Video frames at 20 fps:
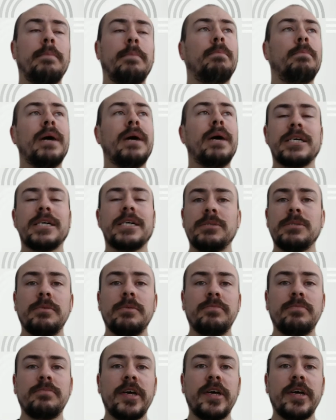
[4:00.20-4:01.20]
that
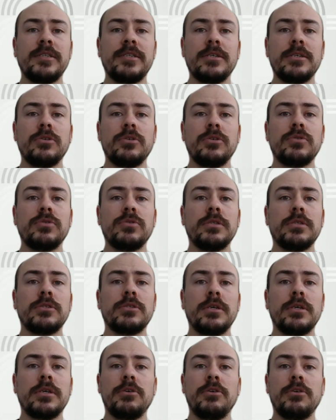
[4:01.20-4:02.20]
maximum data
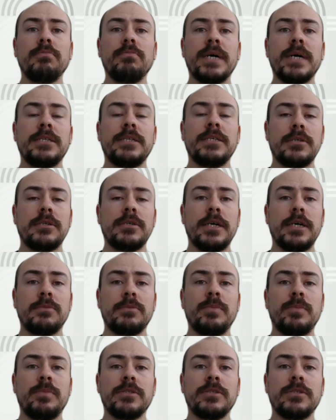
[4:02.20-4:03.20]
usage that you might
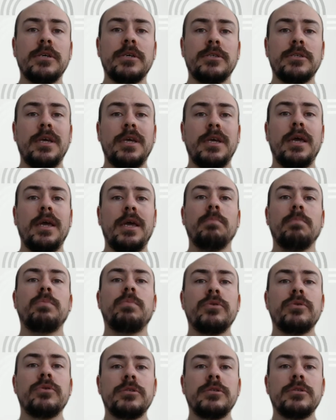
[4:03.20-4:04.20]
as a business
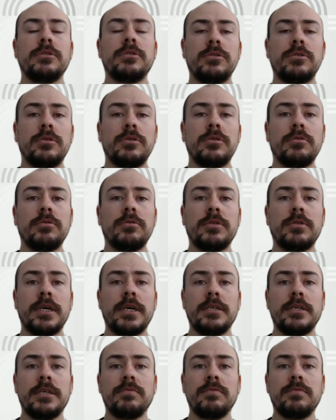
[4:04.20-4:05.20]
input into your
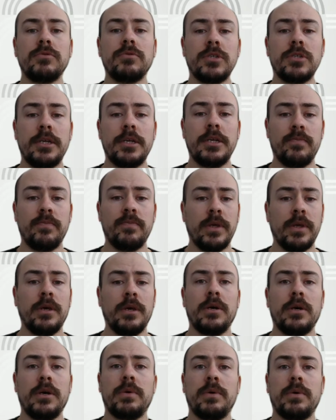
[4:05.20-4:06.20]
daily routine.
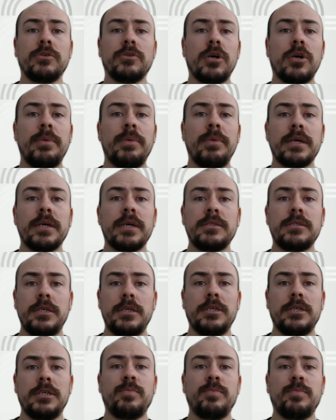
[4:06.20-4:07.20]
Whereas
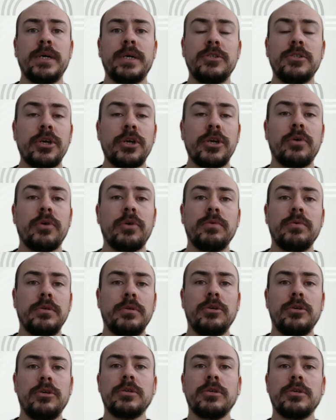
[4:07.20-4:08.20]
OpEx, it's pay as you go.
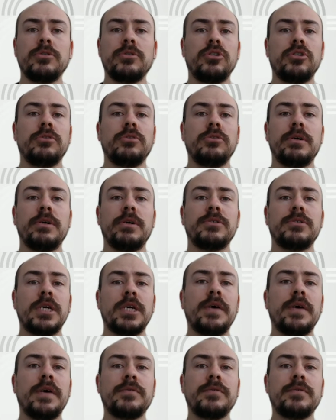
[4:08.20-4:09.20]
You consume those
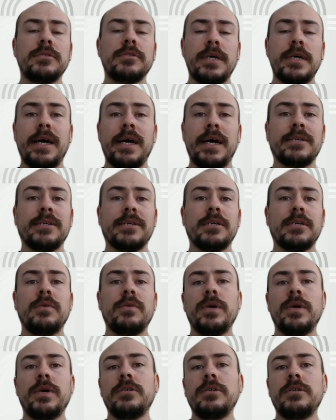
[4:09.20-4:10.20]
services as
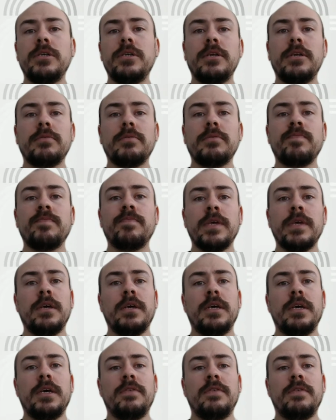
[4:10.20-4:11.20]
and when you need them.
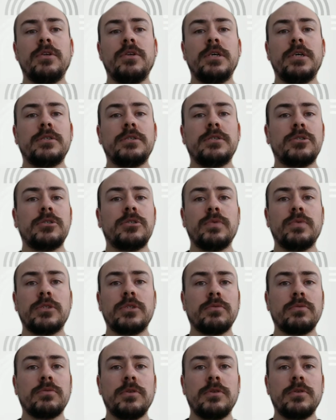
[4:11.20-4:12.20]
If you need to
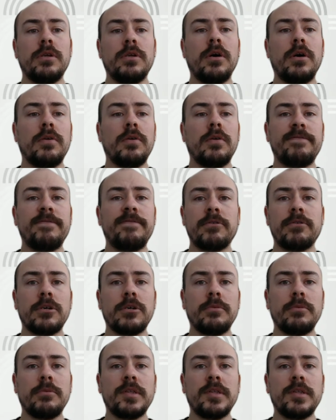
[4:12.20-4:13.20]
switch something on for a
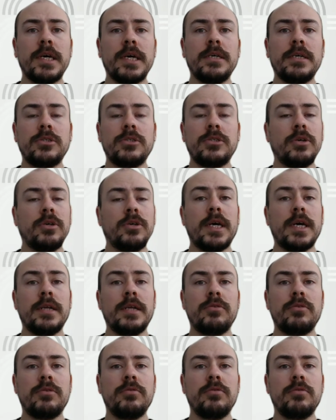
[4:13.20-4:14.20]
couple of days, you
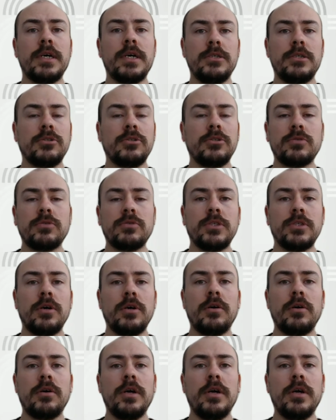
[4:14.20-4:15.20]
can do that. You just switch
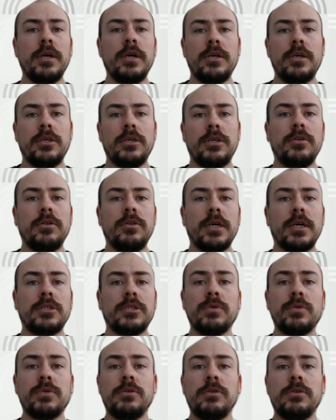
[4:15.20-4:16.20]
it on, you then
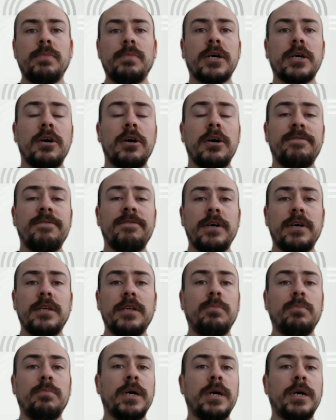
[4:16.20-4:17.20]
switch it back off
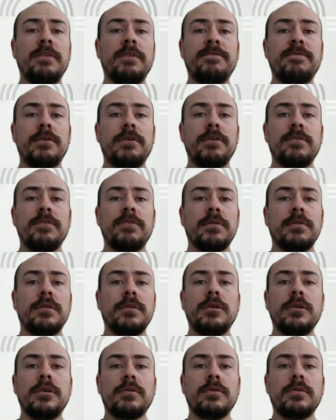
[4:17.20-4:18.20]
and you pay for everything
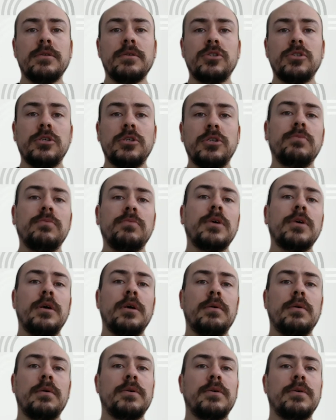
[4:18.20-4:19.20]
that you consumed.
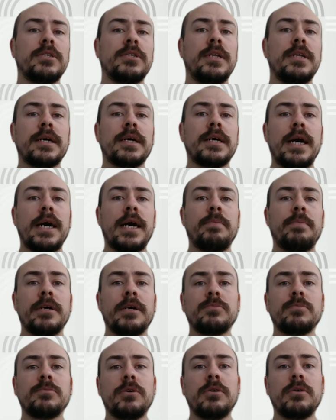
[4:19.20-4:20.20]
Whereas in that
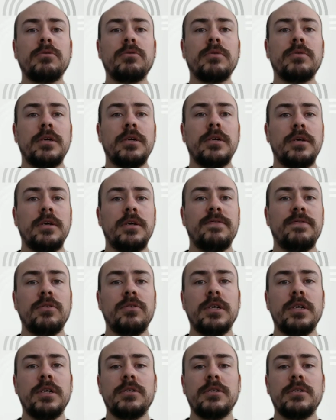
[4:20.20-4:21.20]
CapEx model, if
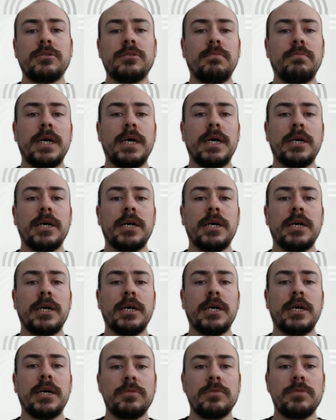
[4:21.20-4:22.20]
you needed to
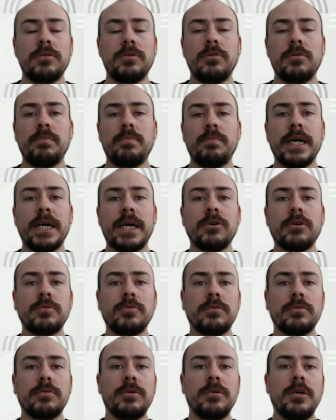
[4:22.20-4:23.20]
migrate something or back
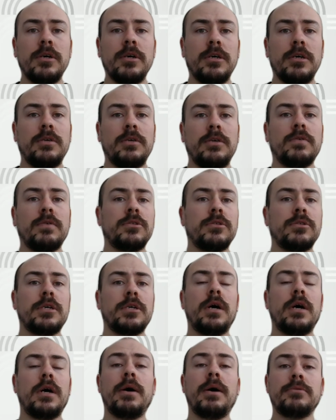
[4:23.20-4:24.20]
up something, you've got to
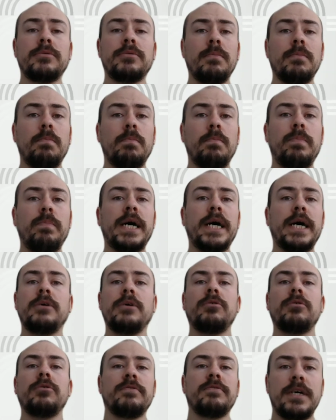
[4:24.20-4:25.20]
go out and
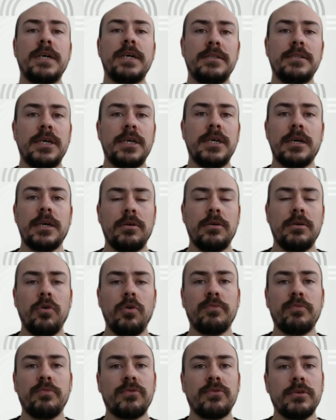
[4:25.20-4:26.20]
buy all of that tech
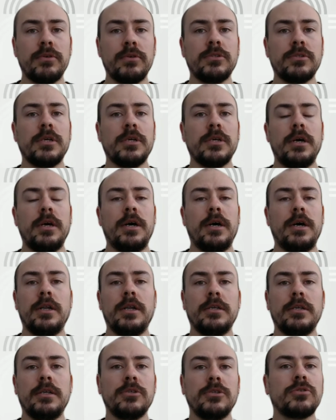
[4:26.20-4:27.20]
up front,
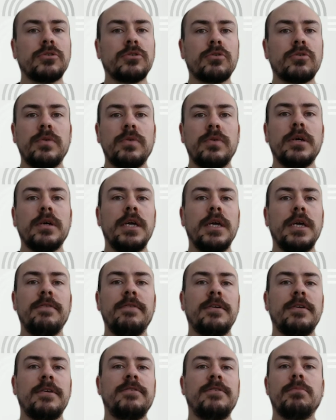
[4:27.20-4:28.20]
and then you're stuck with it,
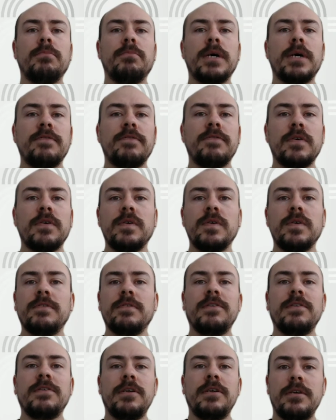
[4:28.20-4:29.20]
even if you might have
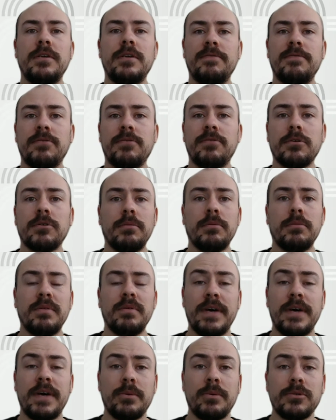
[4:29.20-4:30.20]
only needed it for a
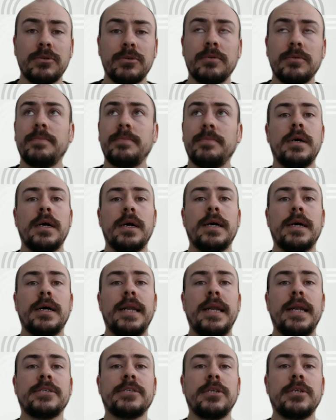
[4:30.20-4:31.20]
couple of hours. And
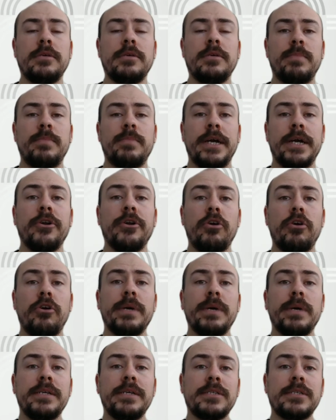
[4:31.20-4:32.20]
lastly, by no
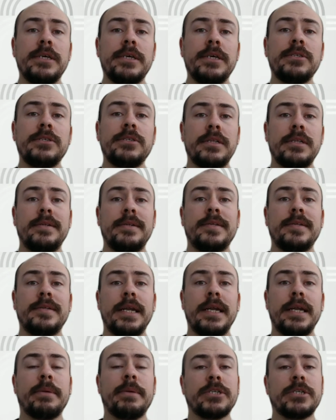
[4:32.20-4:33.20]
means least,
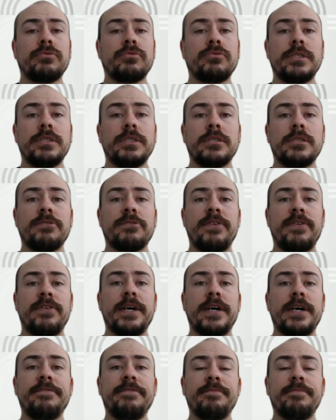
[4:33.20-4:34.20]
Dynamics
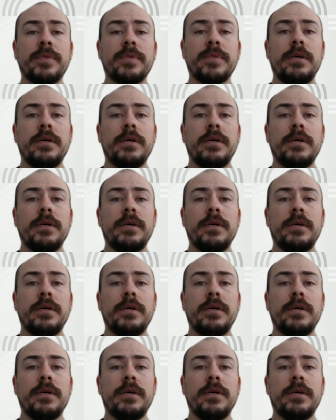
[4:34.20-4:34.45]
365.